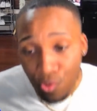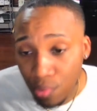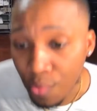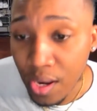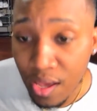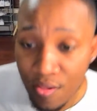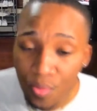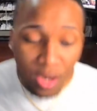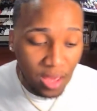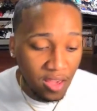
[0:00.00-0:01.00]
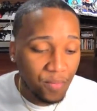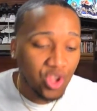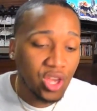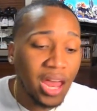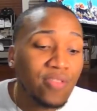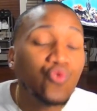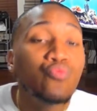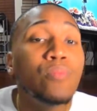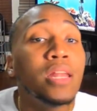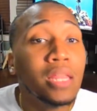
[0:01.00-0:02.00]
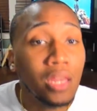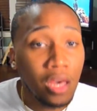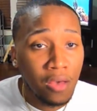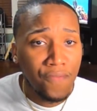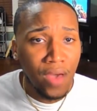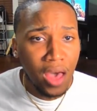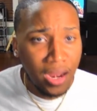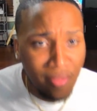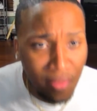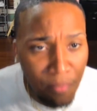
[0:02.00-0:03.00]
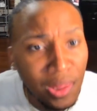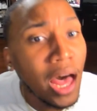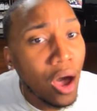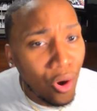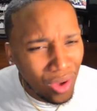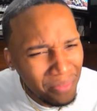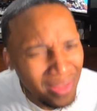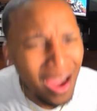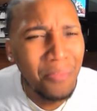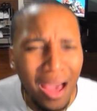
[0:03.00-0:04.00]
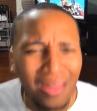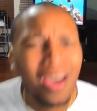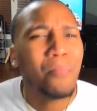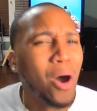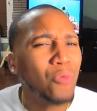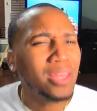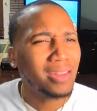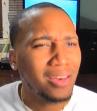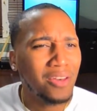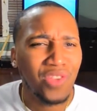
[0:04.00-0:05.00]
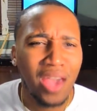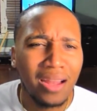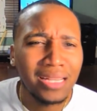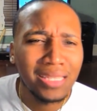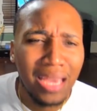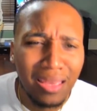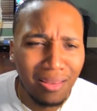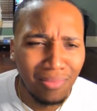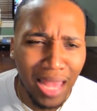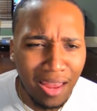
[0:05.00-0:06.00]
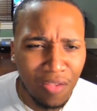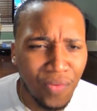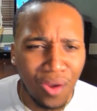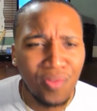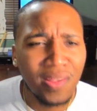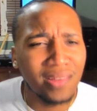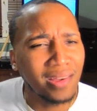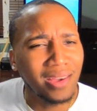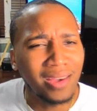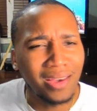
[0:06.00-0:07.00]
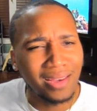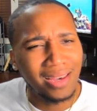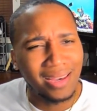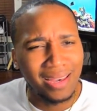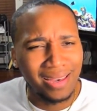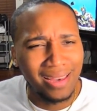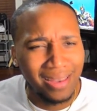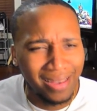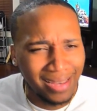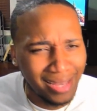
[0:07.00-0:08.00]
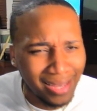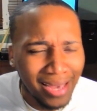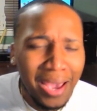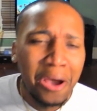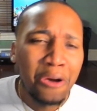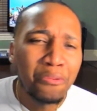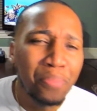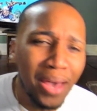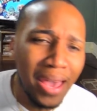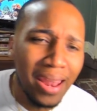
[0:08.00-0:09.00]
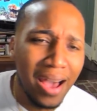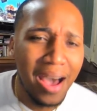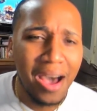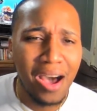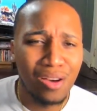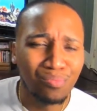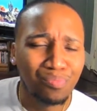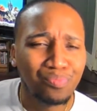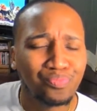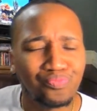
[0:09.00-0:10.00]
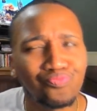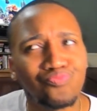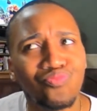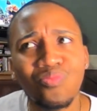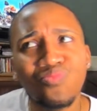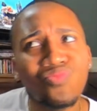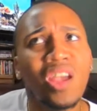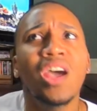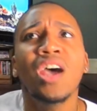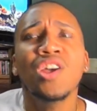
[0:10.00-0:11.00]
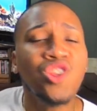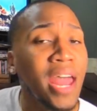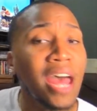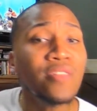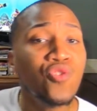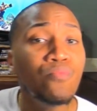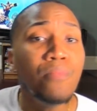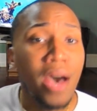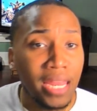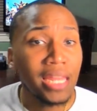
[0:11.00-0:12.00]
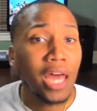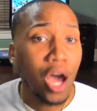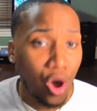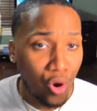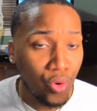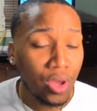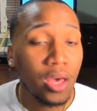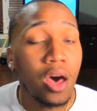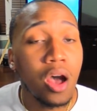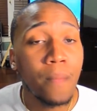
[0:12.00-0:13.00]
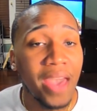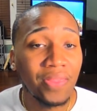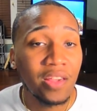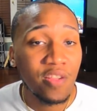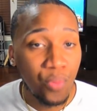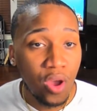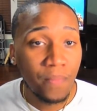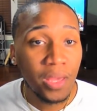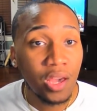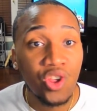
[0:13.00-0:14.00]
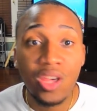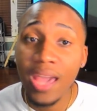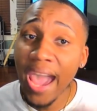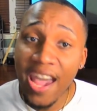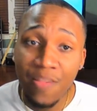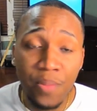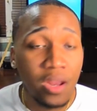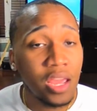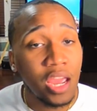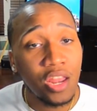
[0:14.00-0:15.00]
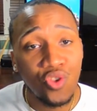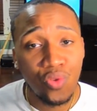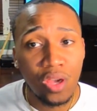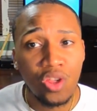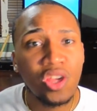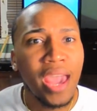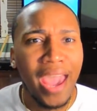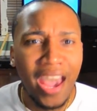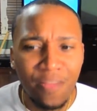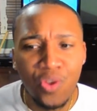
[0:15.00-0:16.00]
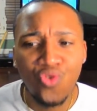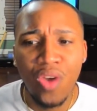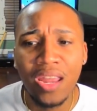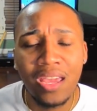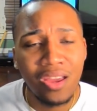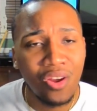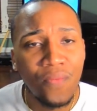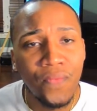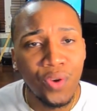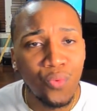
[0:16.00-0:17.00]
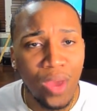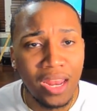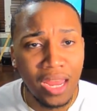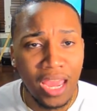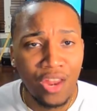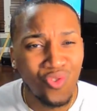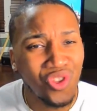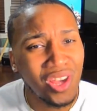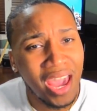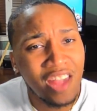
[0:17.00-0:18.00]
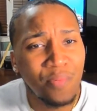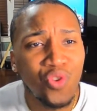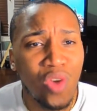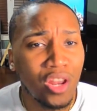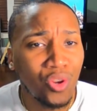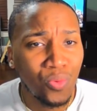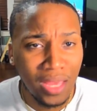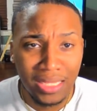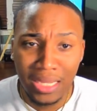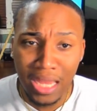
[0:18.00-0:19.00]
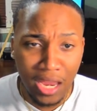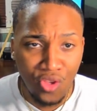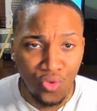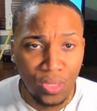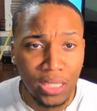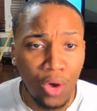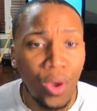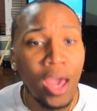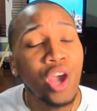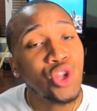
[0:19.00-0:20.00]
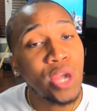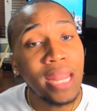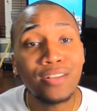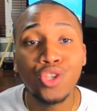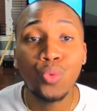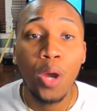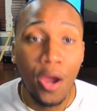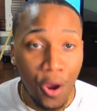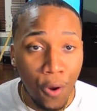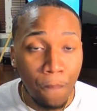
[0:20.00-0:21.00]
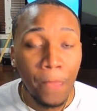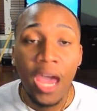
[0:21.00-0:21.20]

you know, it is what it is. But shout out to Money Love, honest long. I'm sorry, I'm calling her Money Love, child. This ain't ladies first. but um Shout out to Muni Long um, at this point because she has been in the industry. She has been trying to get her foot wet in the industry. She has been trying to do things in the industry. So shout out to her